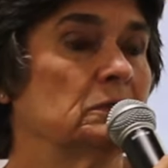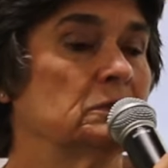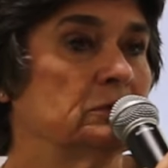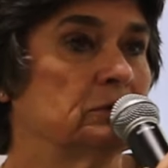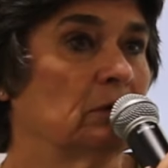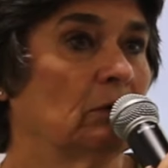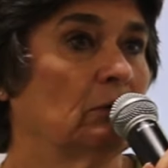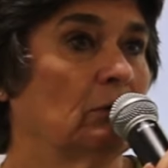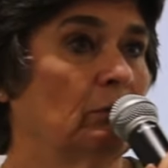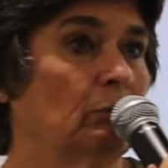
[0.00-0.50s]

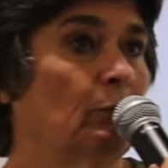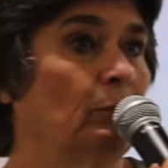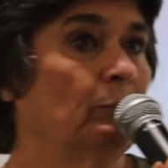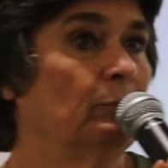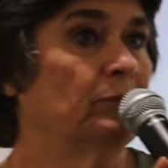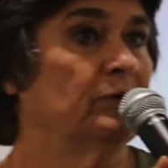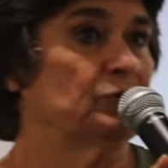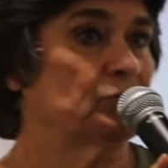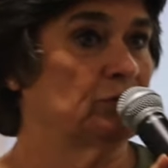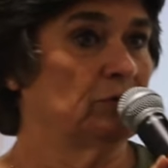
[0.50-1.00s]
So
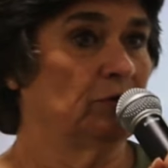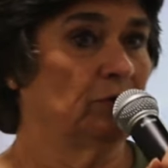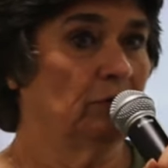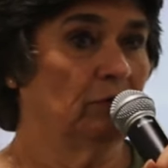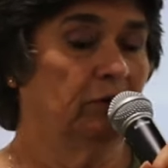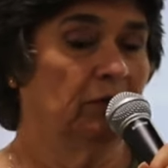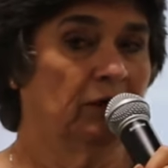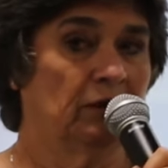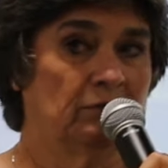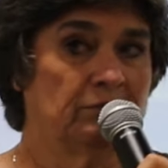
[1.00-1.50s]
be sure you're
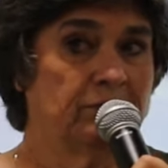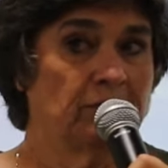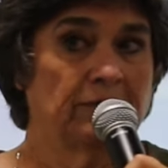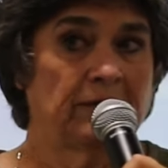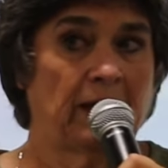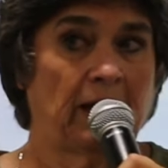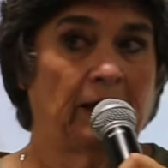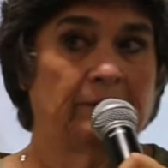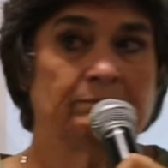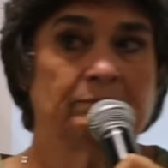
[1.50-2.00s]
looking for
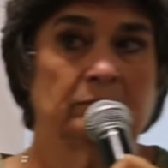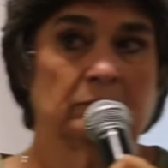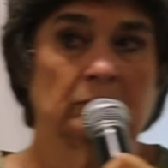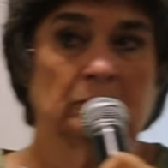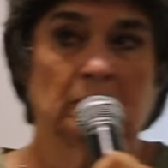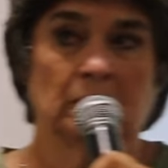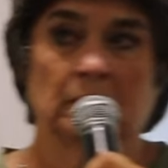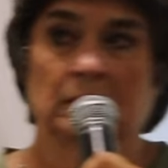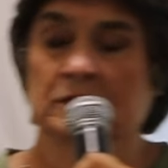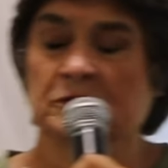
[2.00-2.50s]
that.
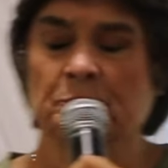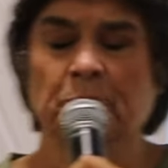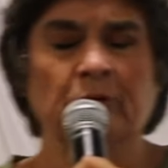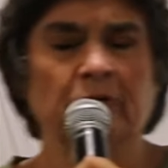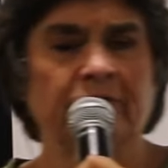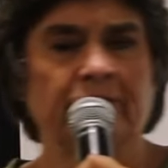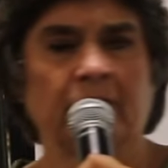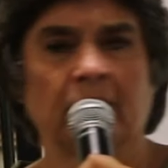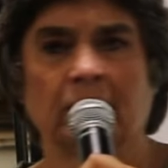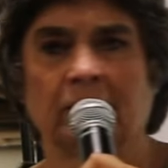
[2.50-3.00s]
It's
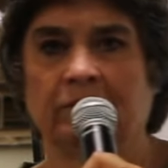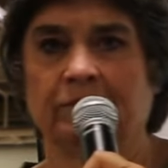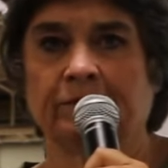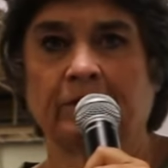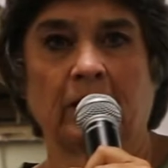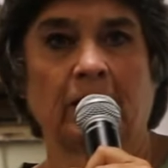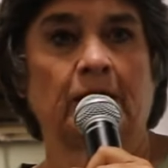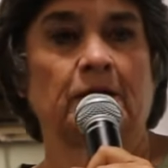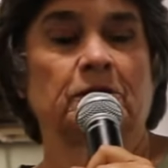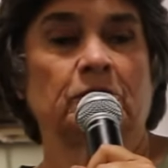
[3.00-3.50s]
perfectly
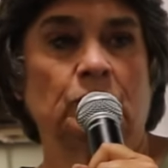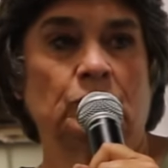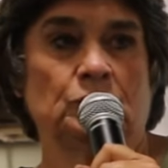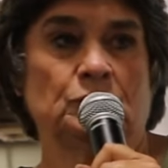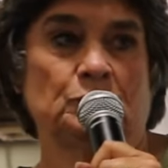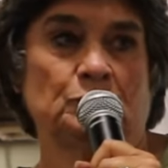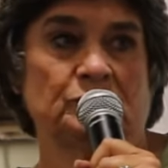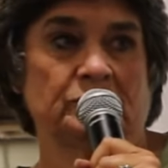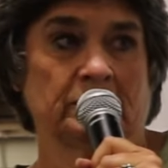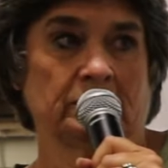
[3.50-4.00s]
fine to
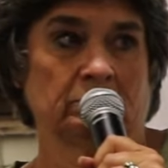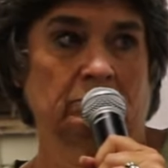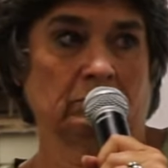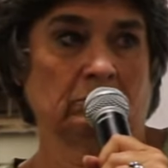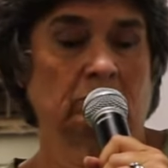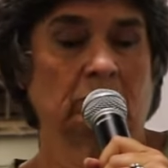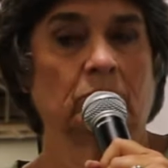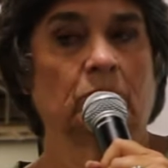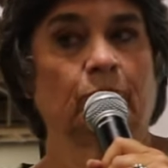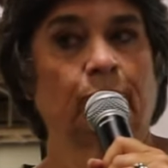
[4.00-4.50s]
use
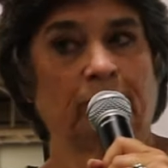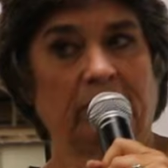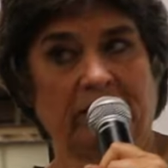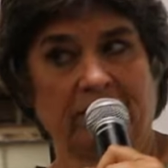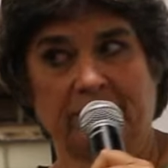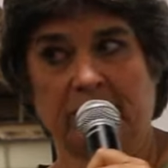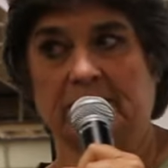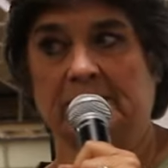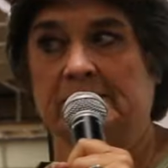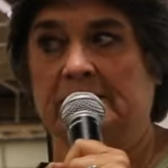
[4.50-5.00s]

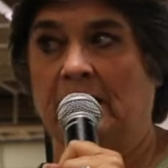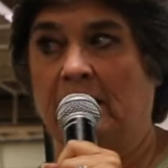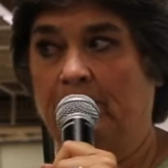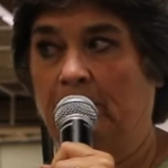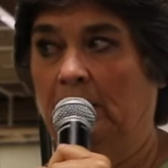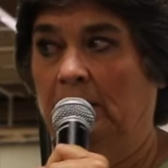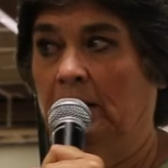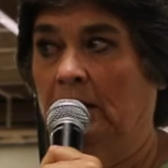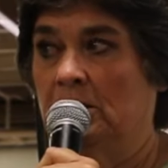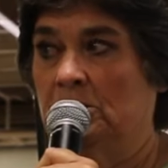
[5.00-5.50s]
previous
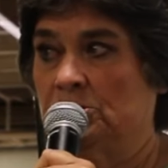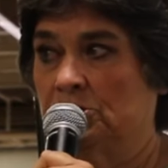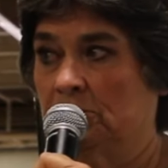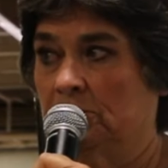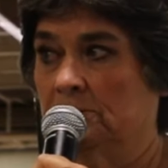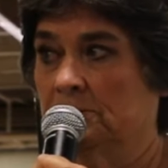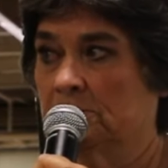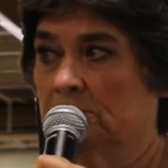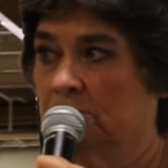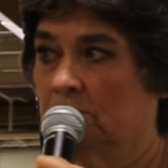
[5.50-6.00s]

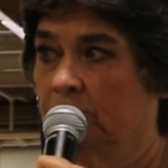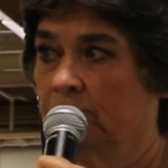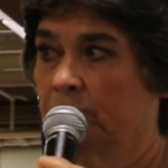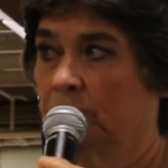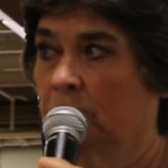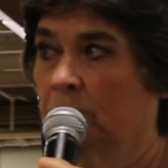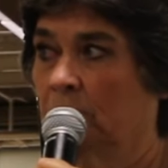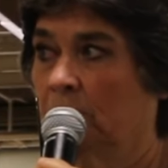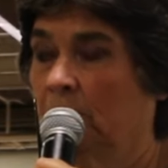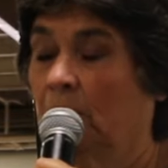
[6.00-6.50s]
applications.
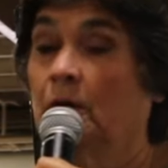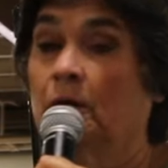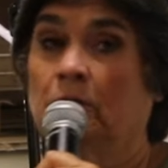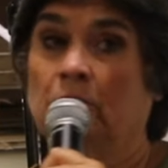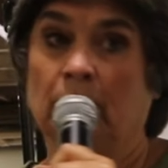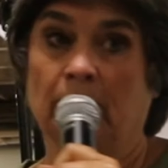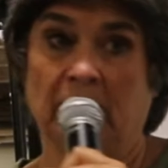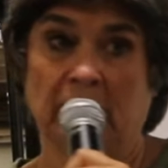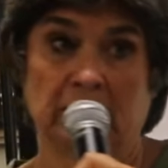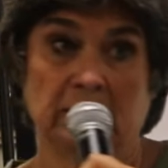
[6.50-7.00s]

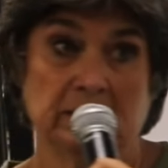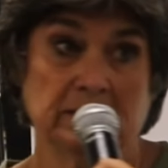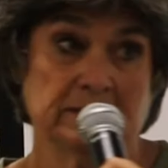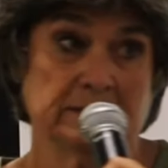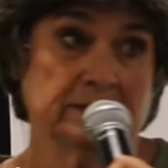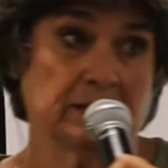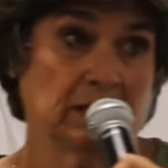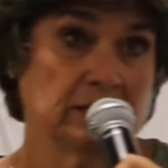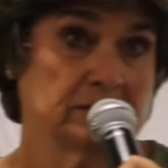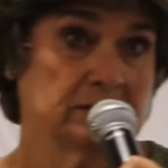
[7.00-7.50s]
You may need
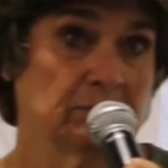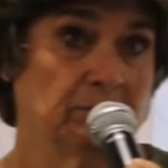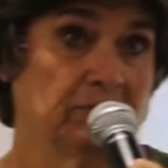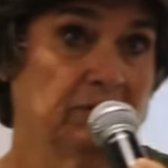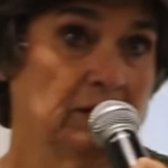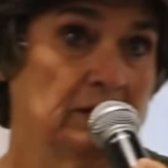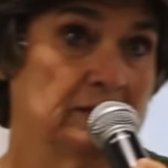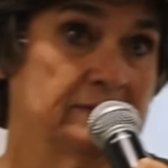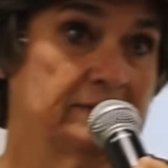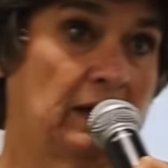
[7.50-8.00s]
to take some
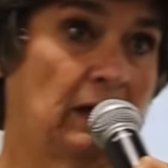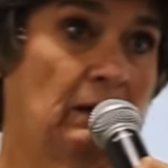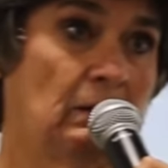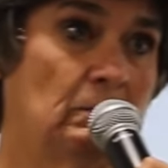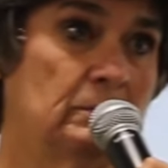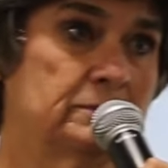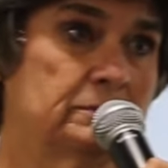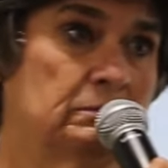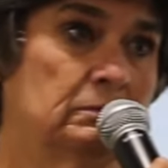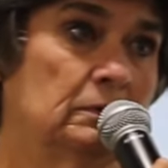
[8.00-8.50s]
things
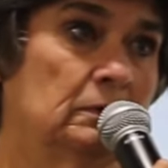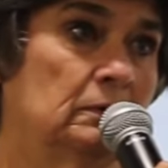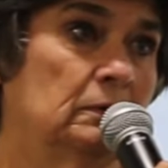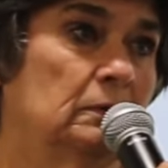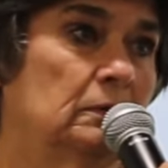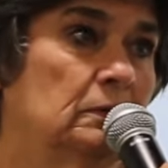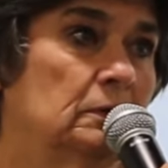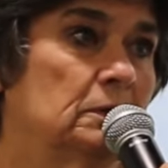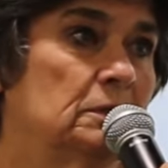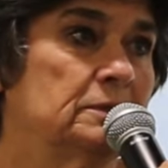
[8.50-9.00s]
out
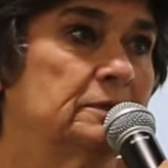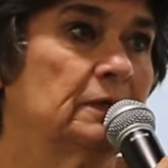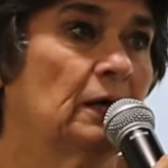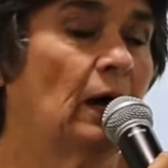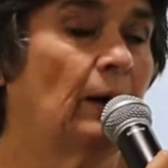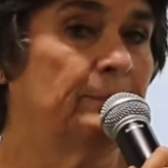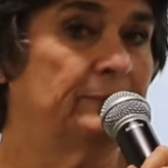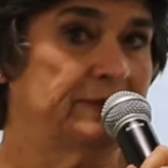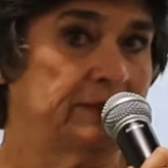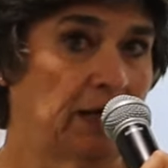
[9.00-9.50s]
to
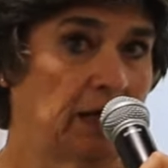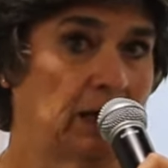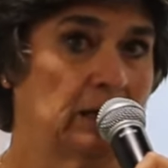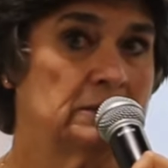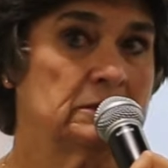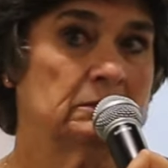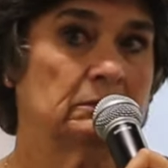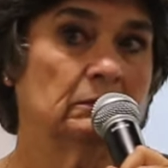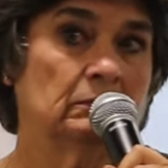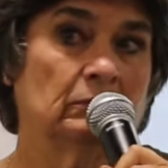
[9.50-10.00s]

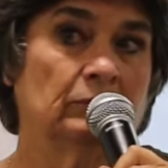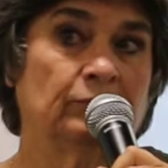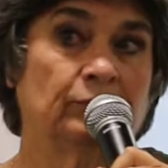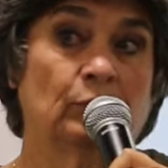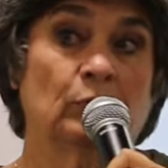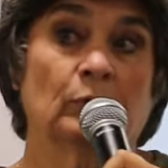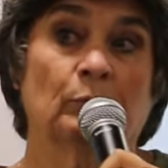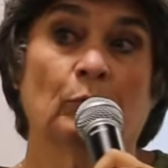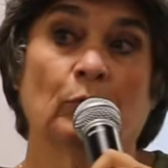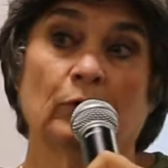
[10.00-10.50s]
update
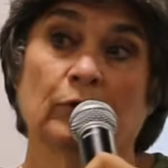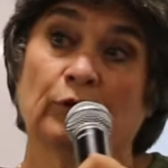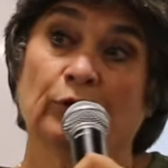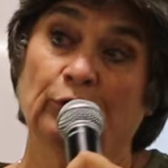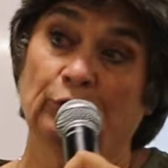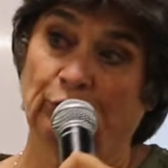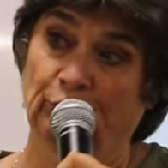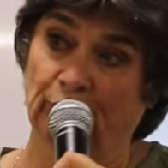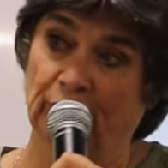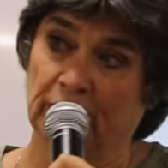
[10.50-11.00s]
for more
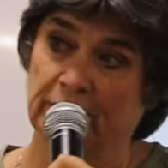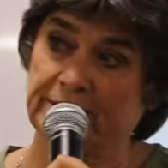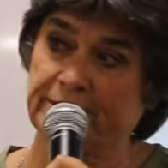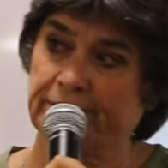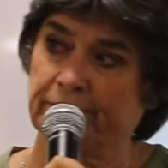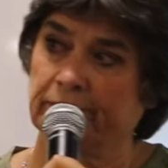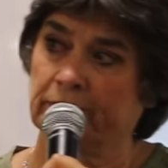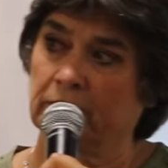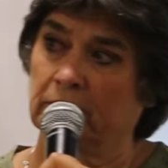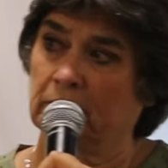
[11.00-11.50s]
current
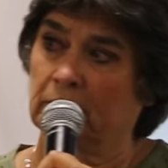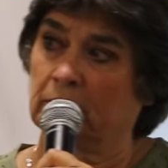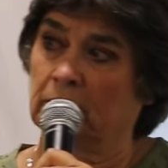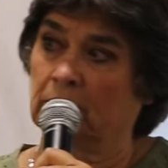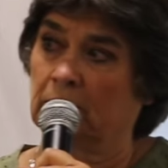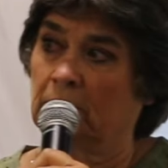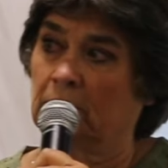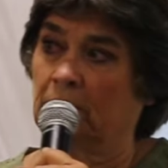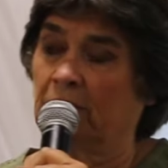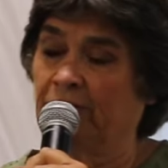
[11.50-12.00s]

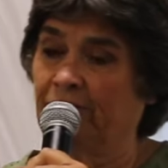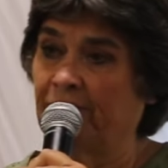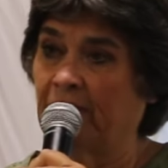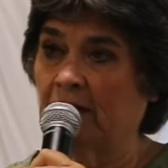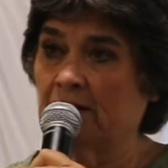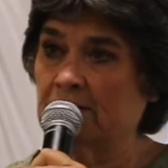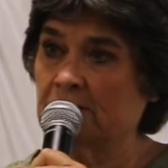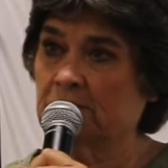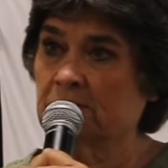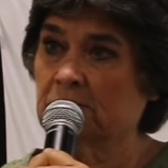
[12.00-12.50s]

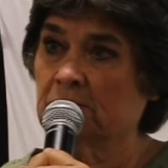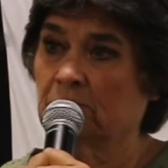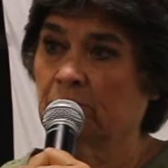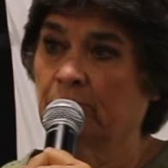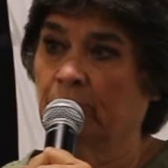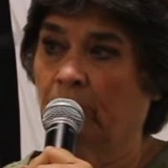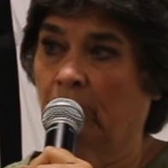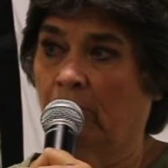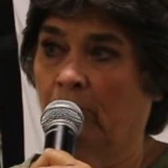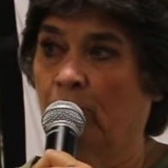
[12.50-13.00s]
events,
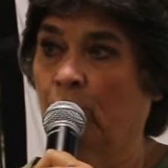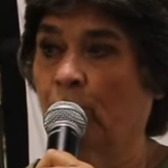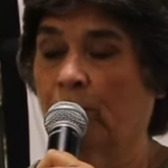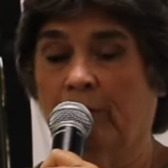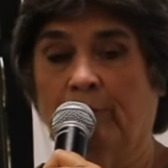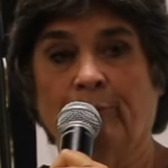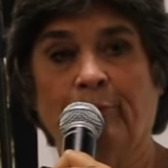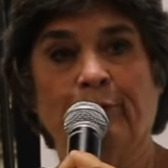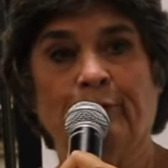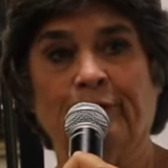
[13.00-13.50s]

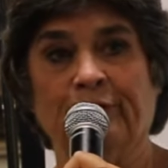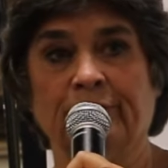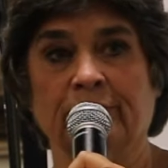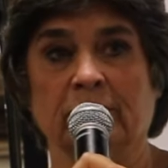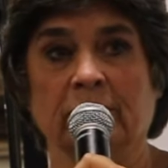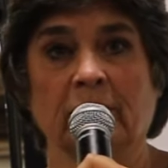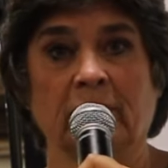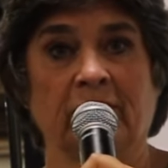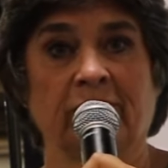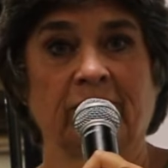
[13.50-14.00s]
more important
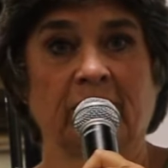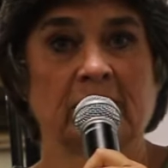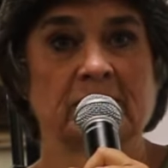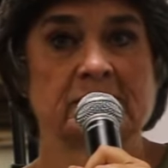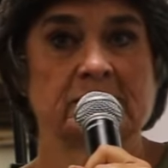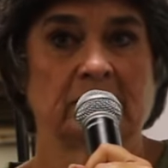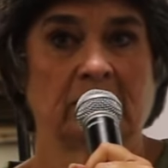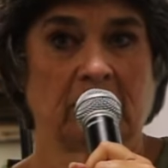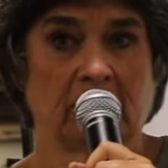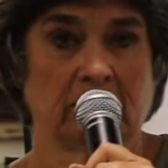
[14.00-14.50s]

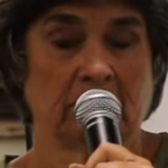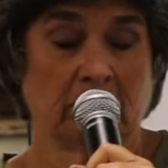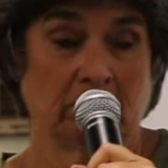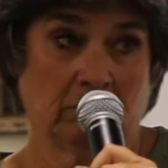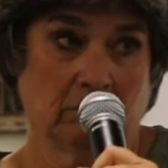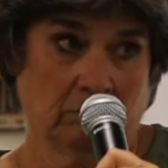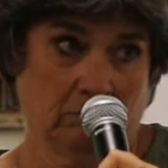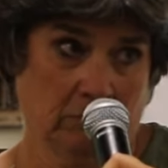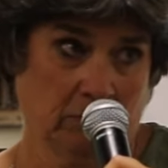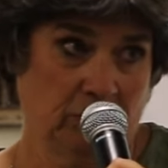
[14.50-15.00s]
events that
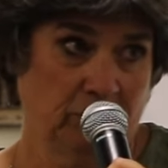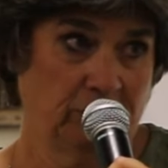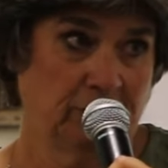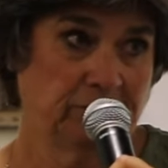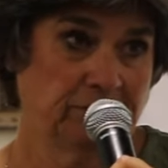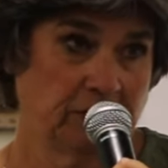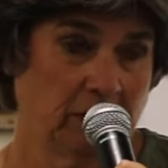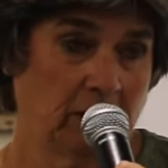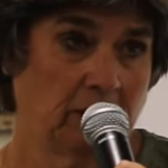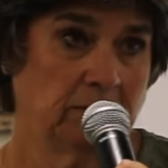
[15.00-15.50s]

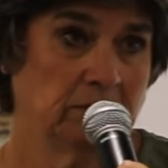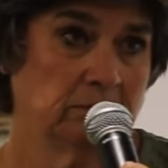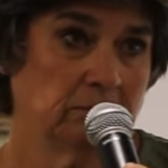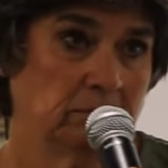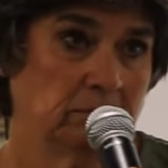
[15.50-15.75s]
you've done.